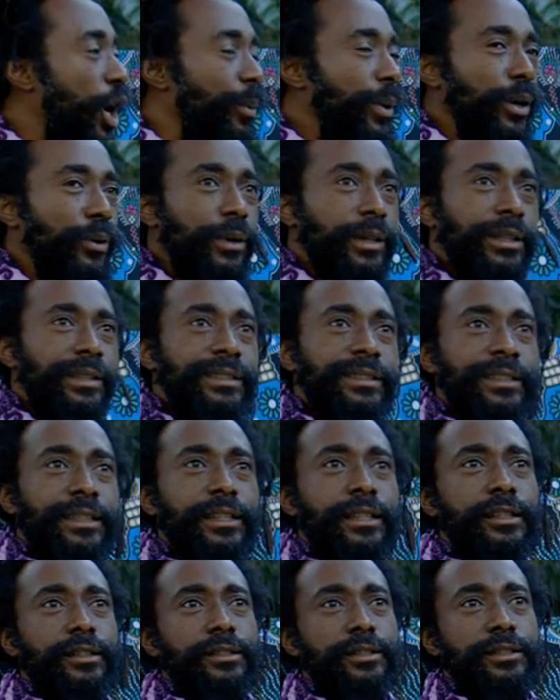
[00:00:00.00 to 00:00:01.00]
coming with the
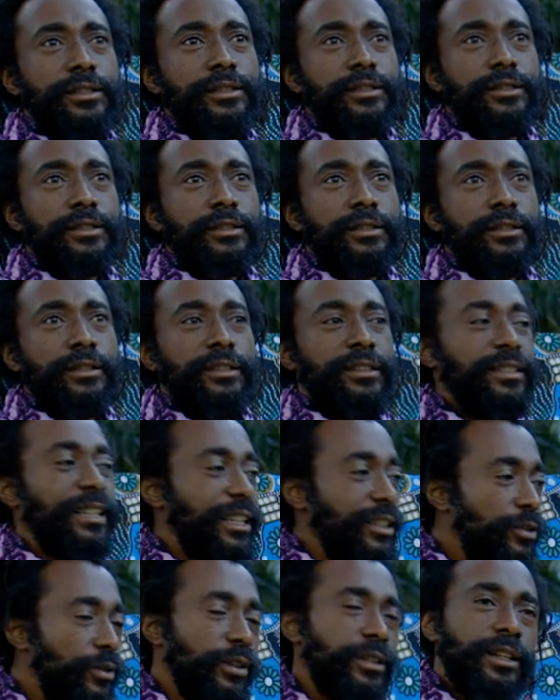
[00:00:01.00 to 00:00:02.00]
tears.
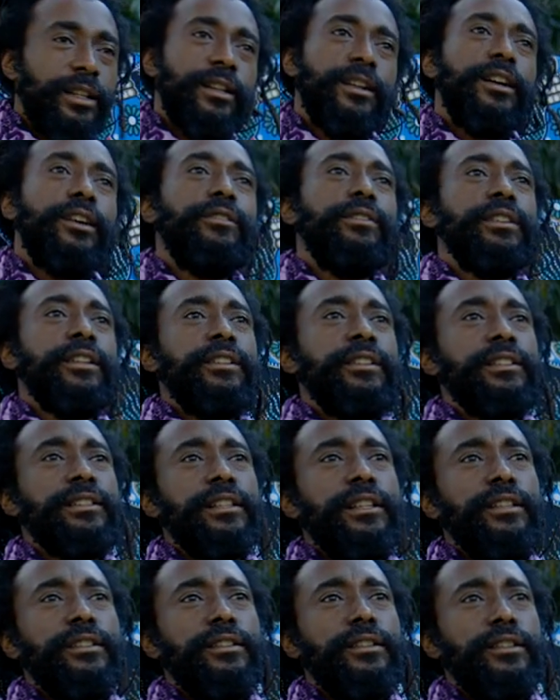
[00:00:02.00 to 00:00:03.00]
That's what I got when I
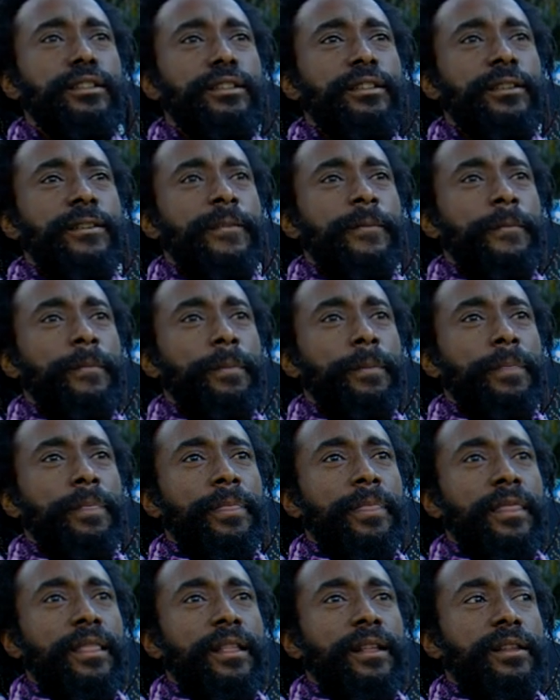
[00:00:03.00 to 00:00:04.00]
landed.
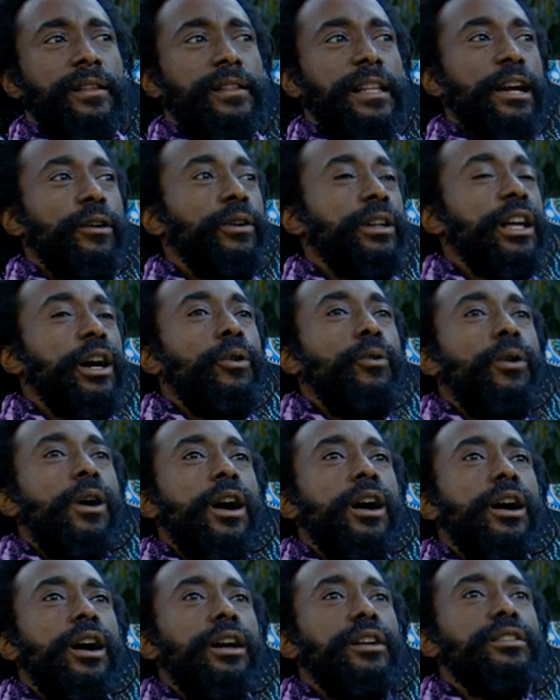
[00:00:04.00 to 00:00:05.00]
Like when I
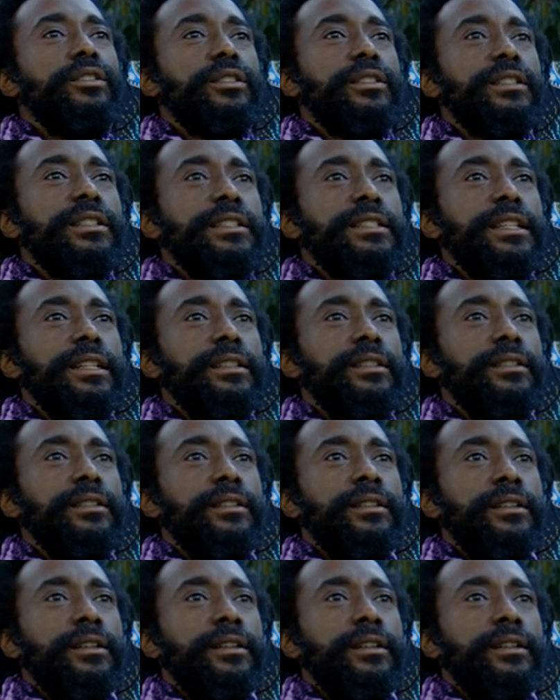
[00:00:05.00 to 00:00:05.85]
walked onto the set,